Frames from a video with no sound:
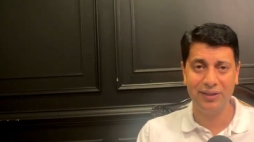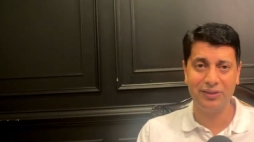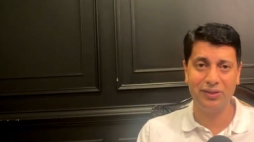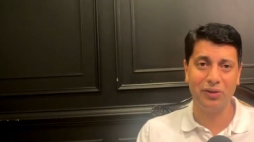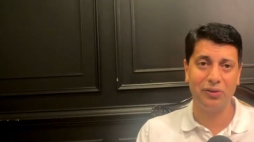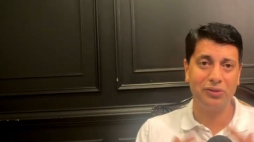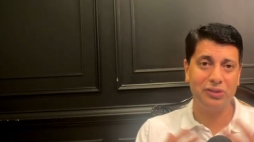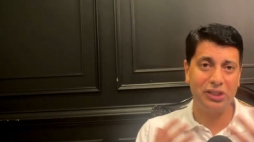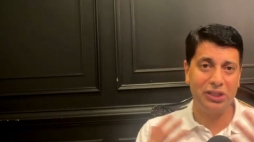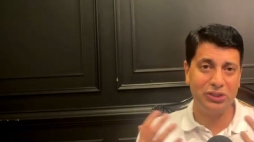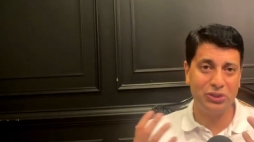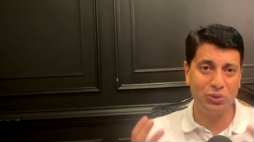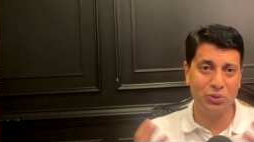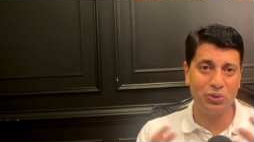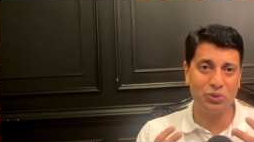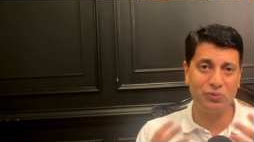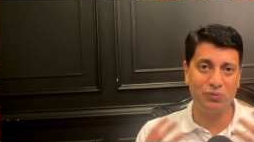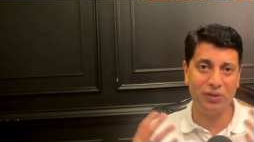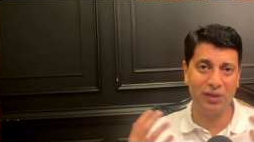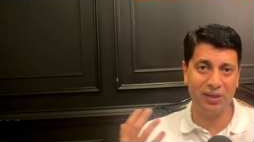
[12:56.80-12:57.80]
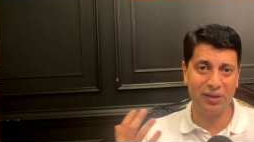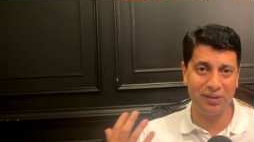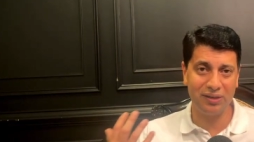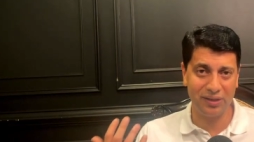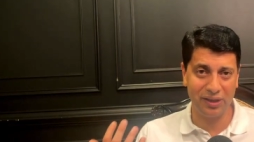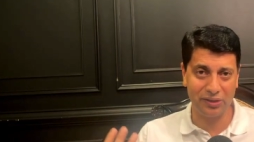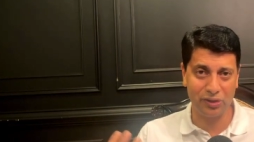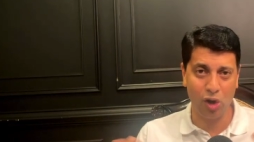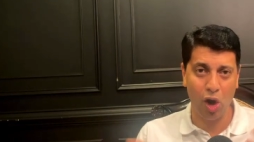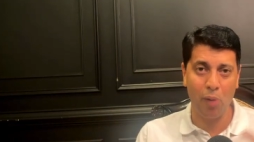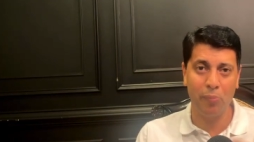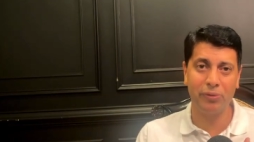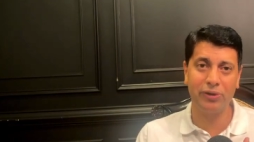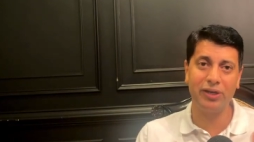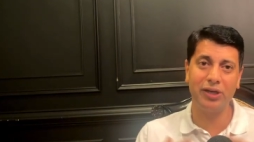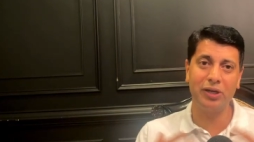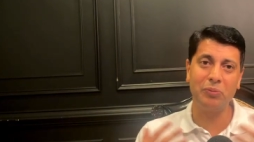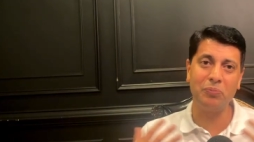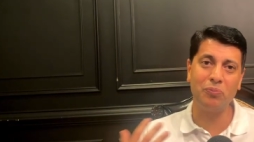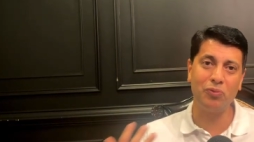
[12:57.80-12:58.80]
your tissues will
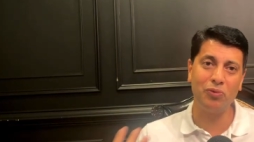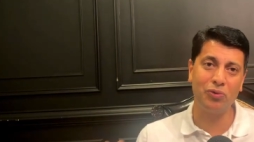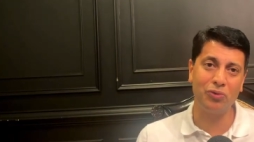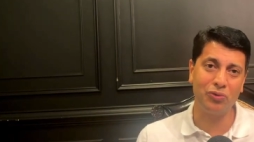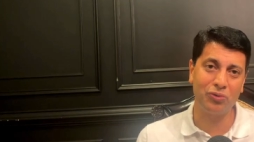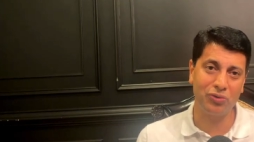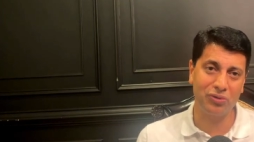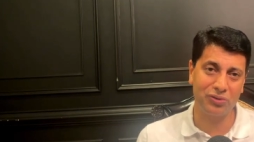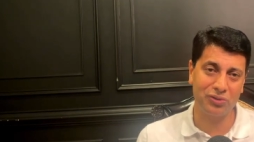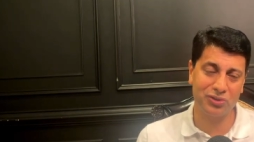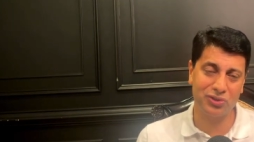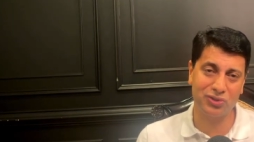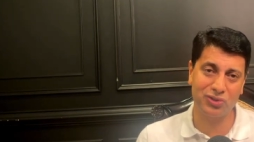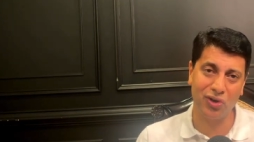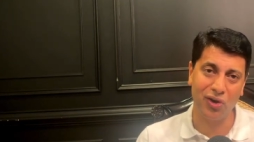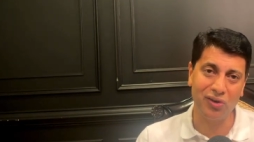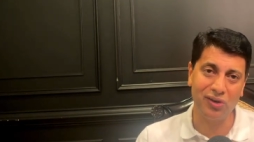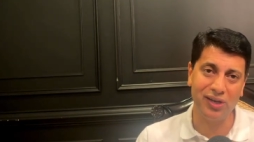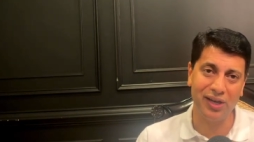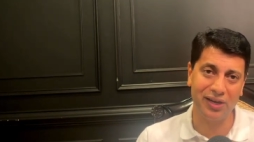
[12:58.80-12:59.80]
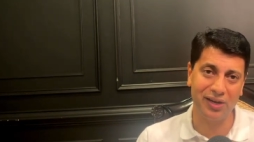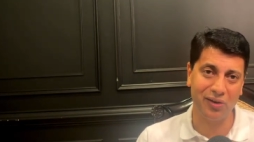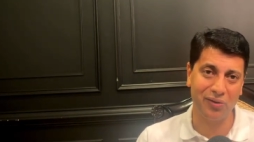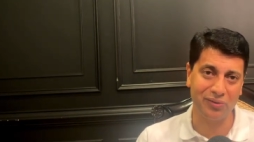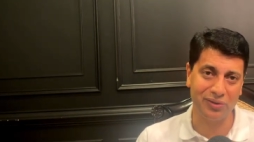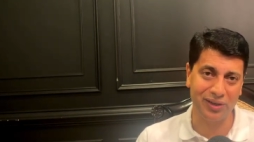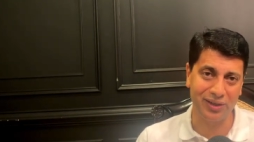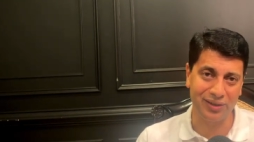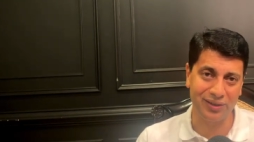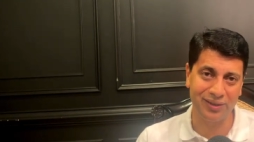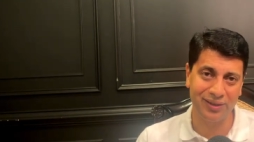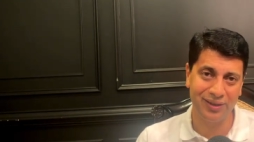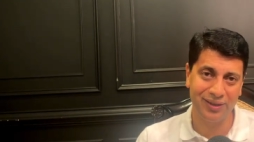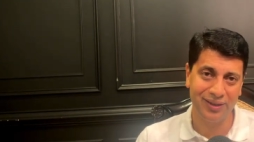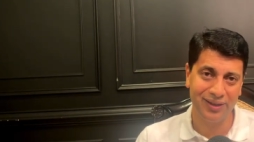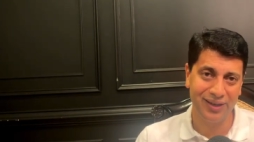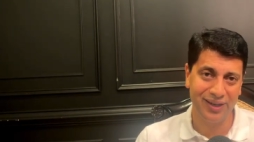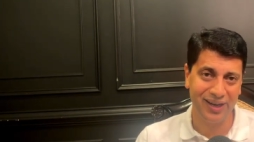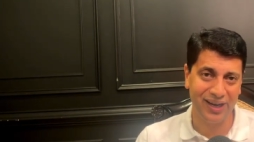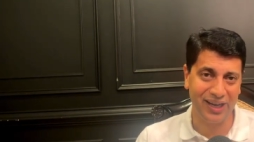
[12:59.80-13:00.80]
accommodate more strongly around it
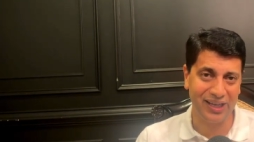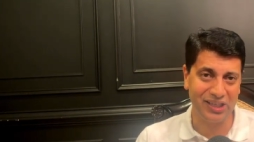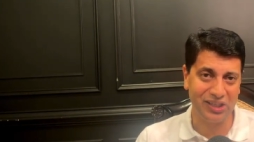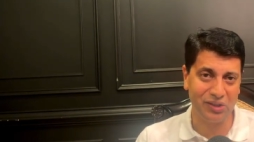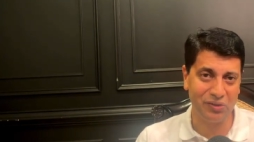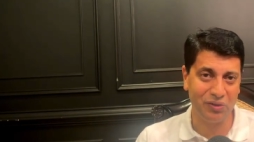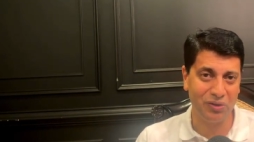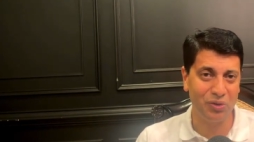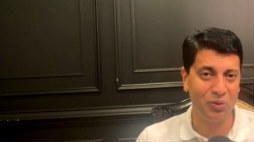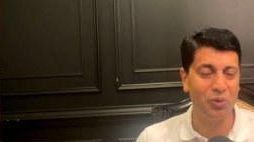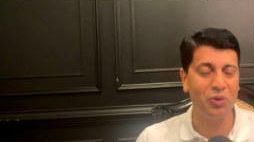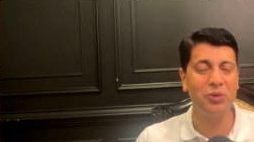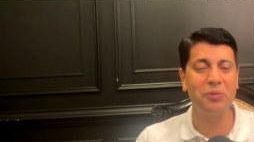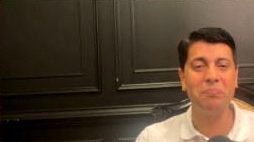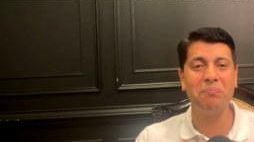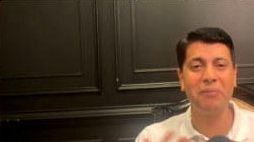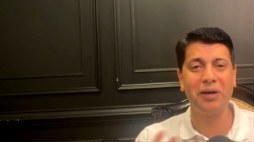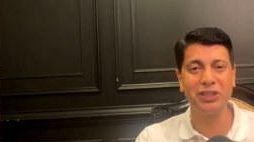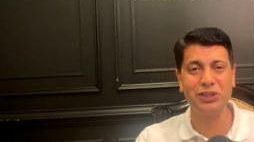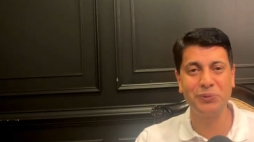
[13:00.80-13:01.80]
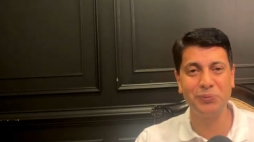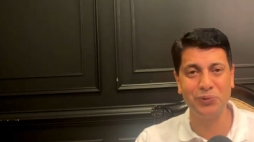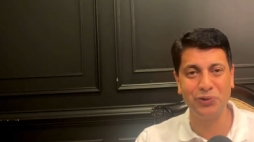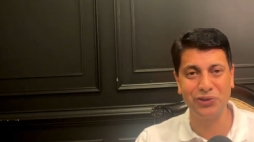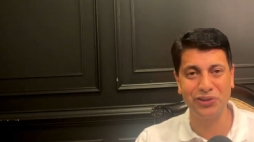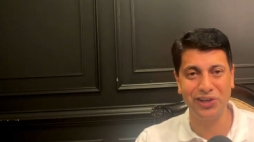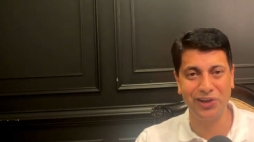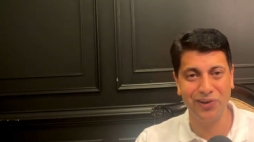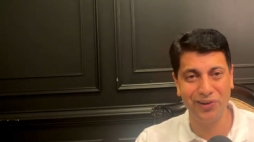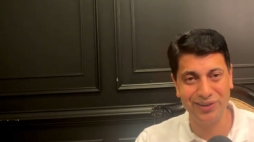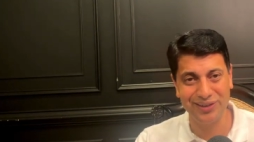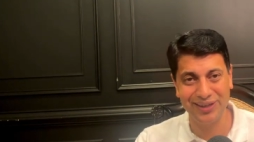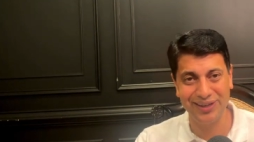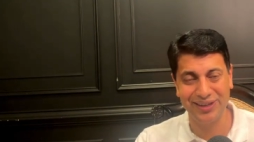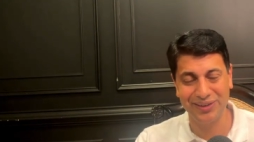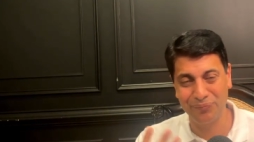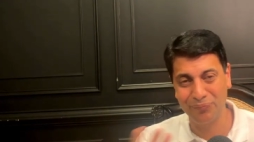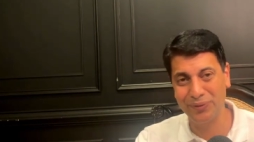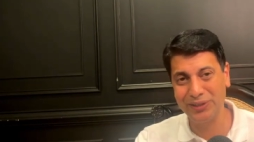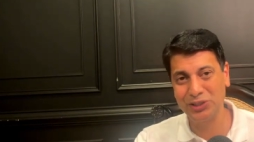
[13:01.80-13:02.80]
and you look much more young
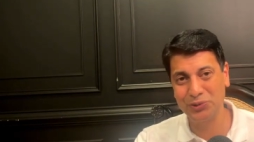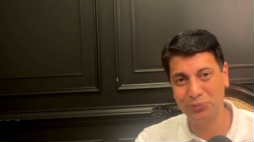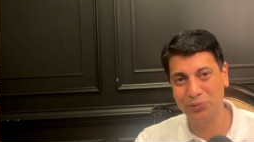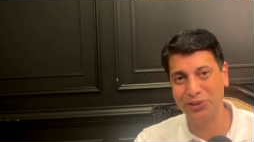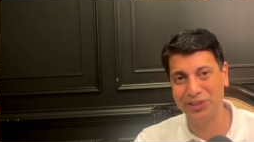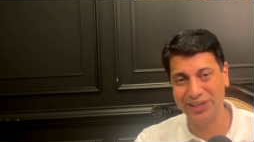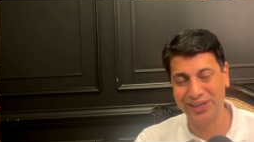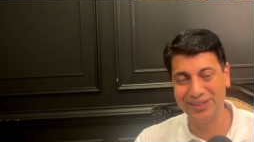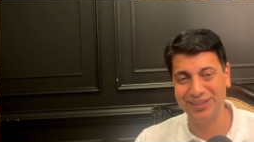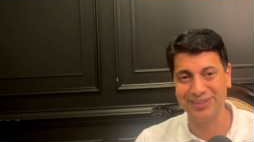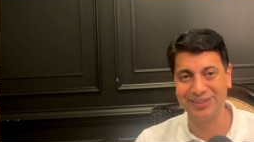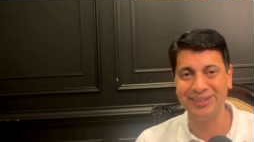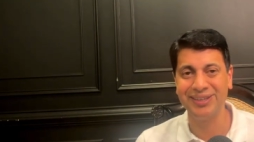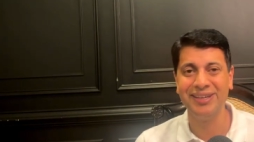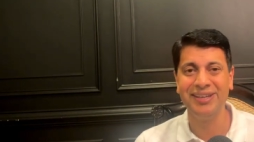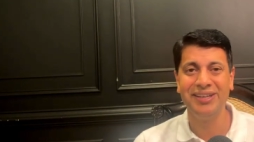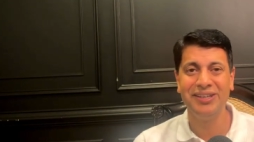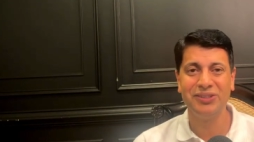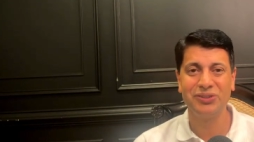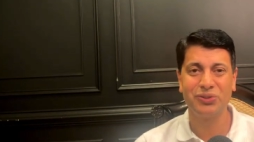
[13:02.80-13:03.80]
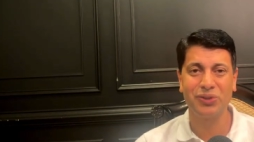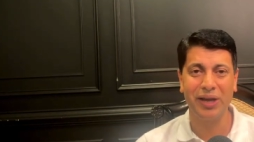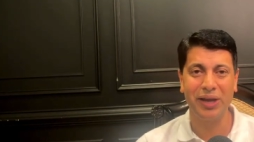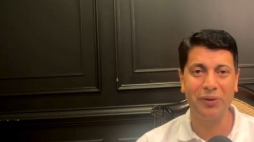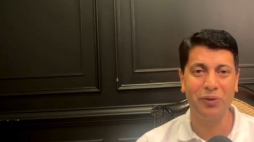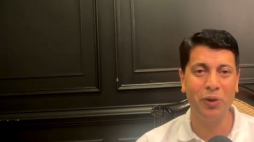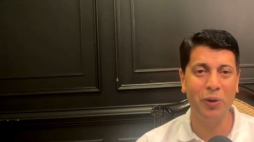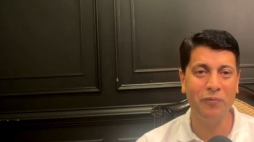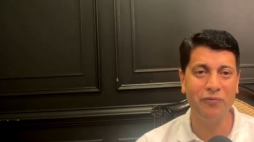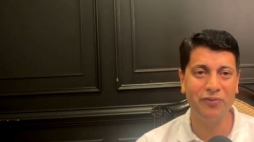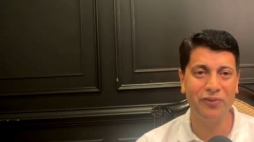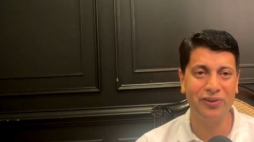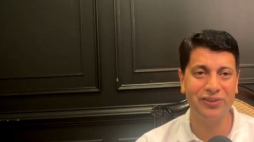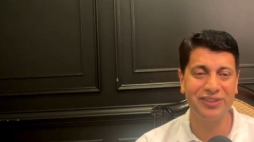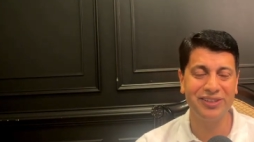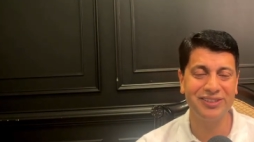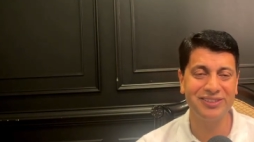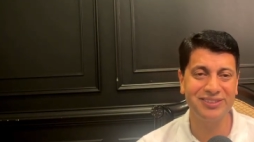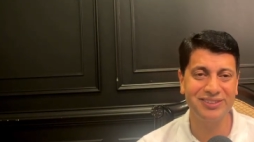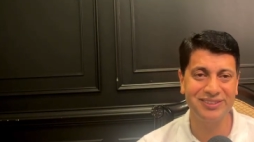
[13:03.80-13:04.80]
uh, much more younger so i hope for
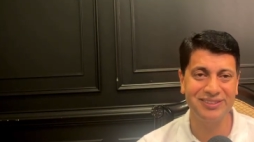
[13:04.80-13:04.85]
this